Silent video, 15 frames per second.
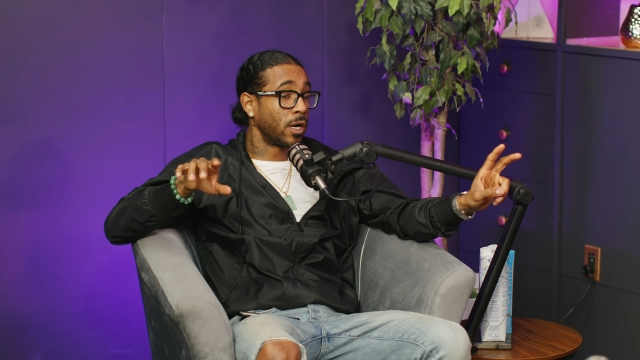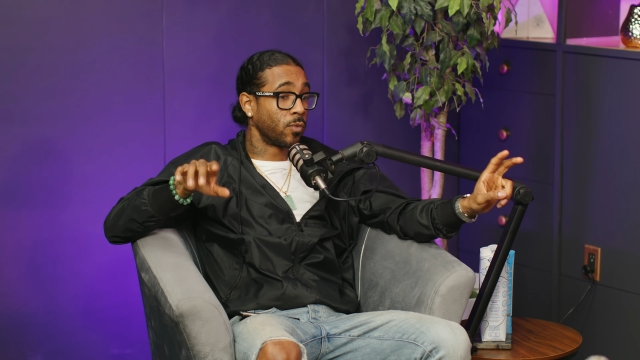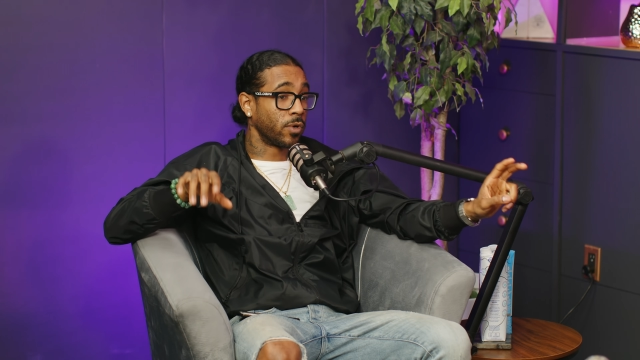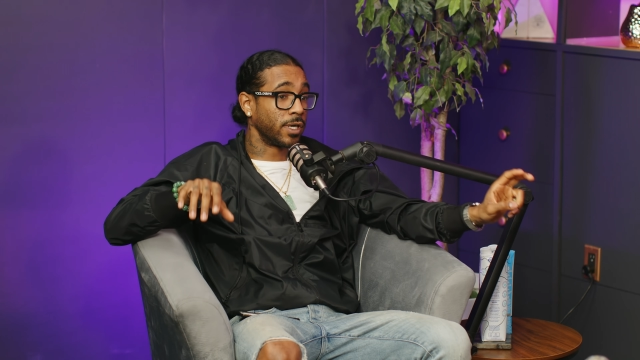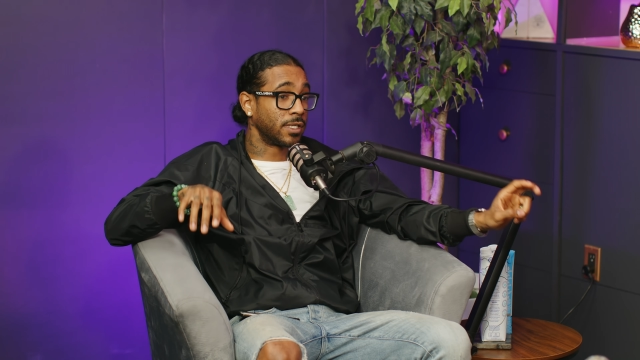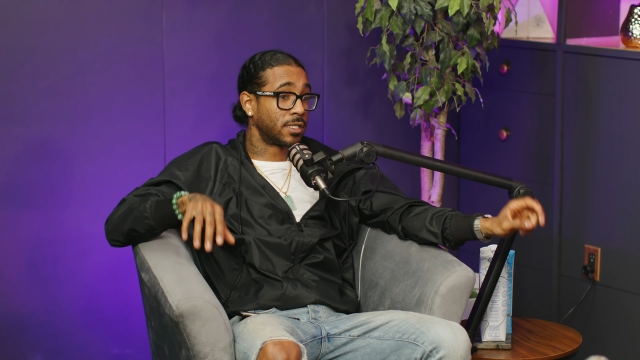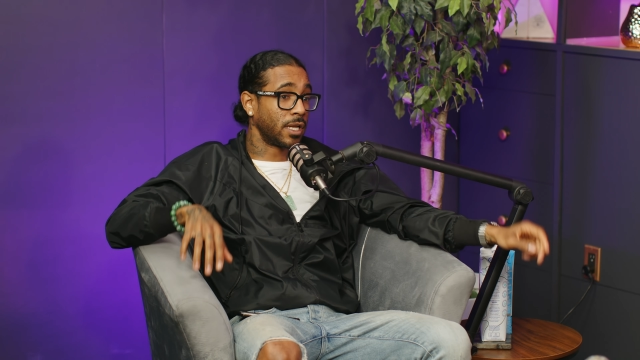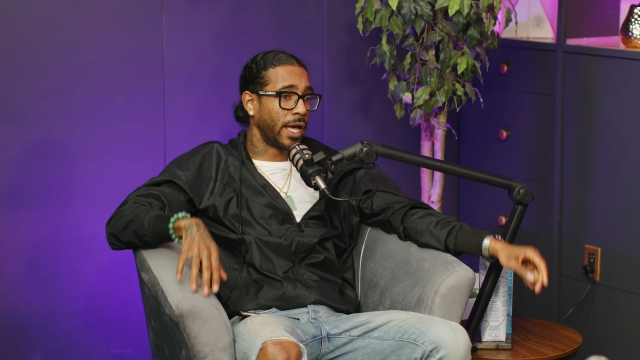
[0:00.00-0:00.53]

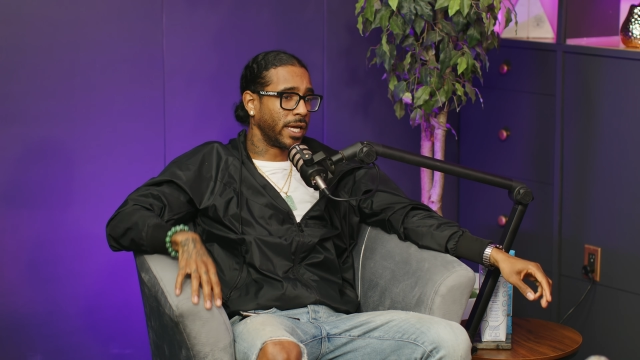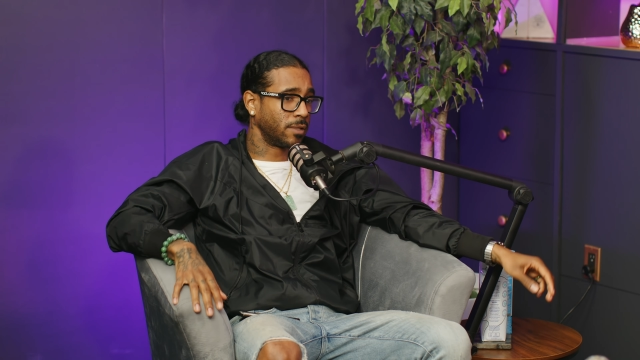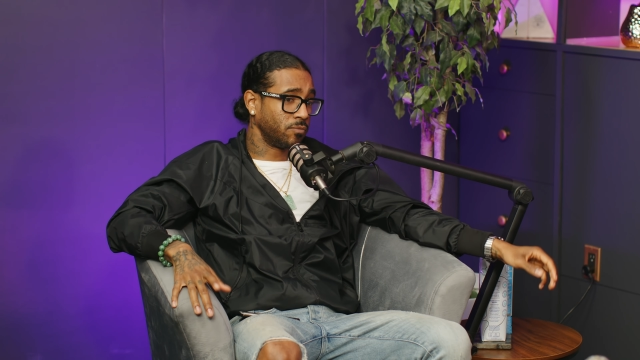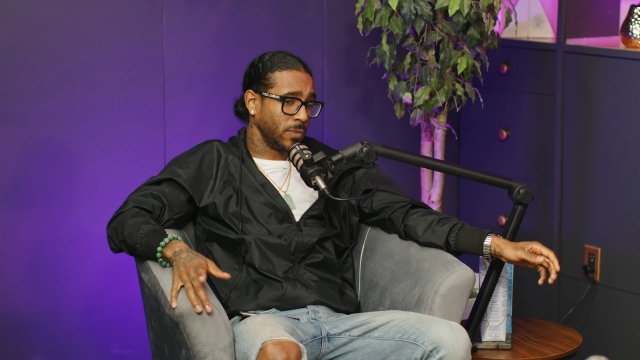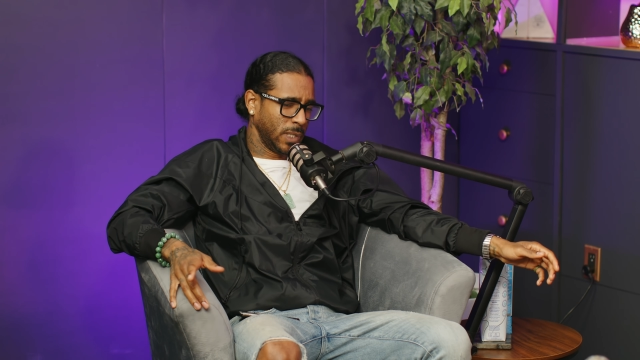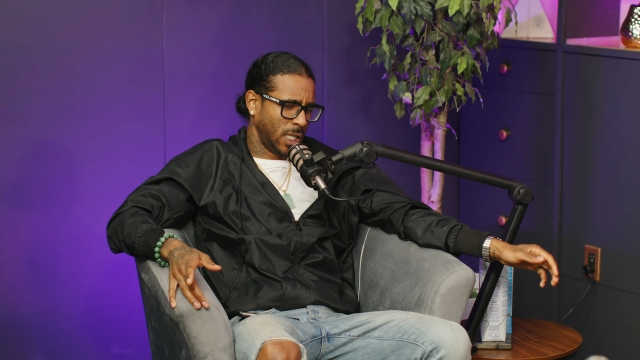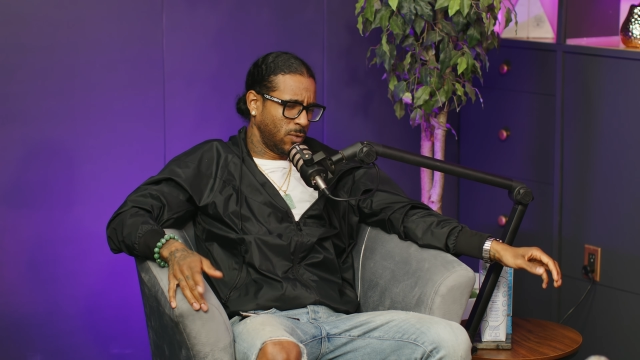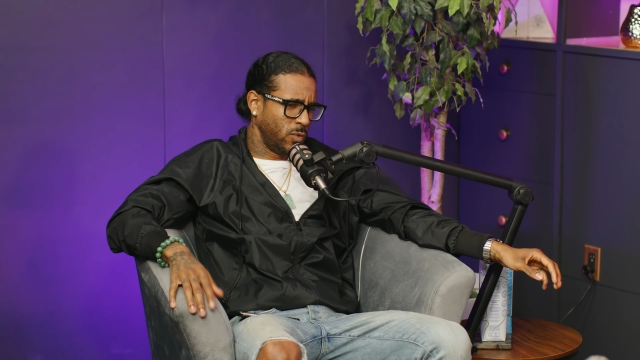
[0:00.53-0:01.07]
where it's like,
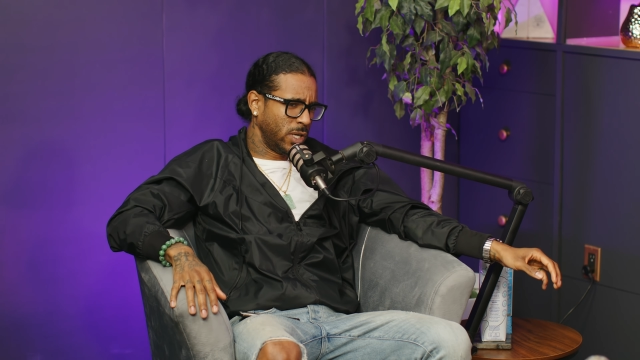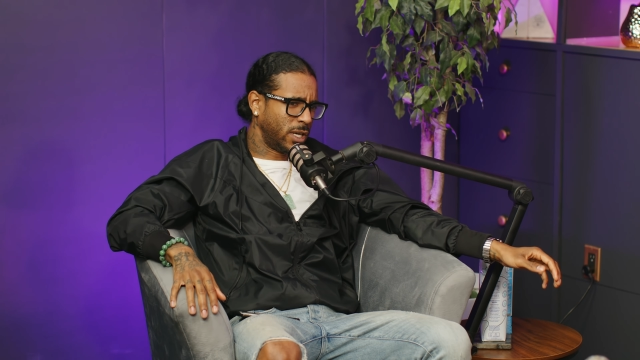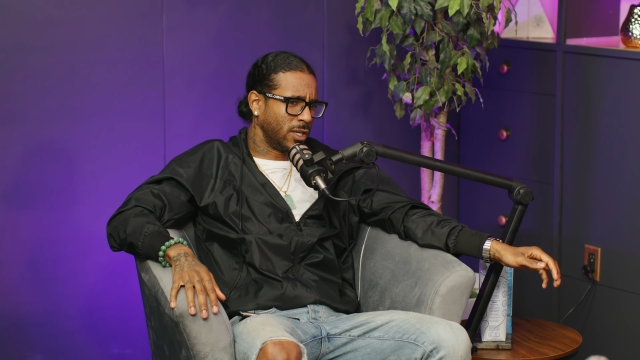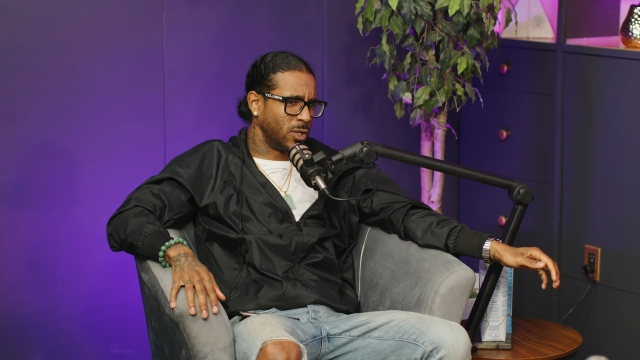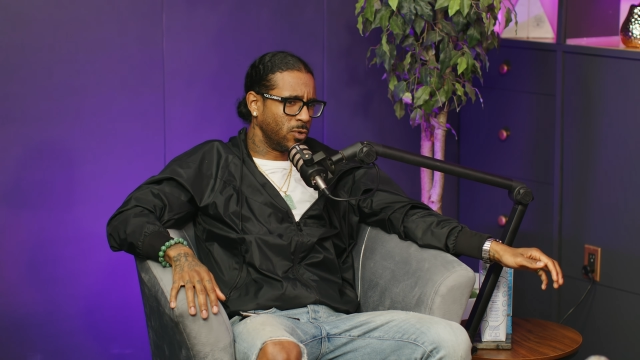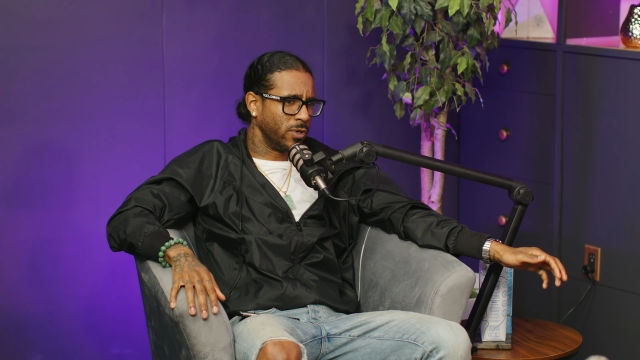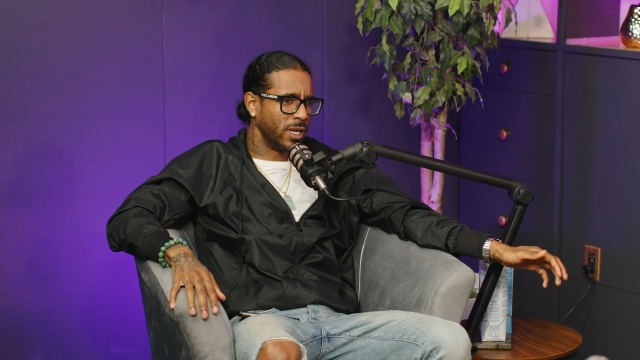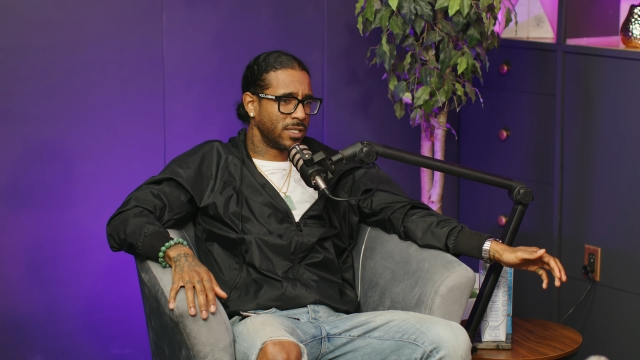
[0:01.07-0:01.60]
we could
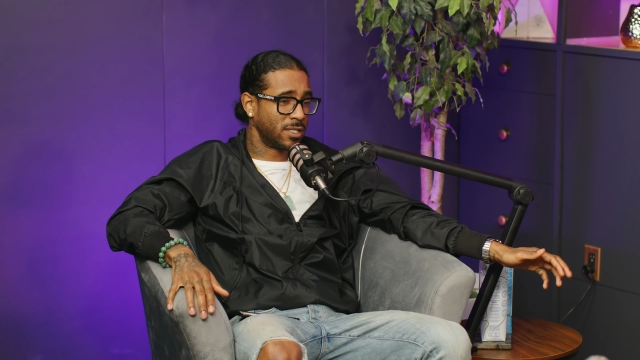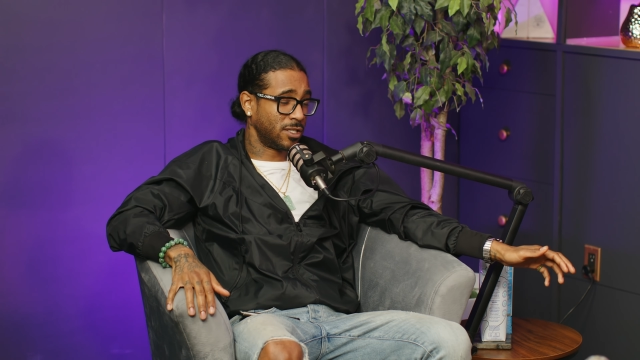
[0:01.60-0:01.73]
do this.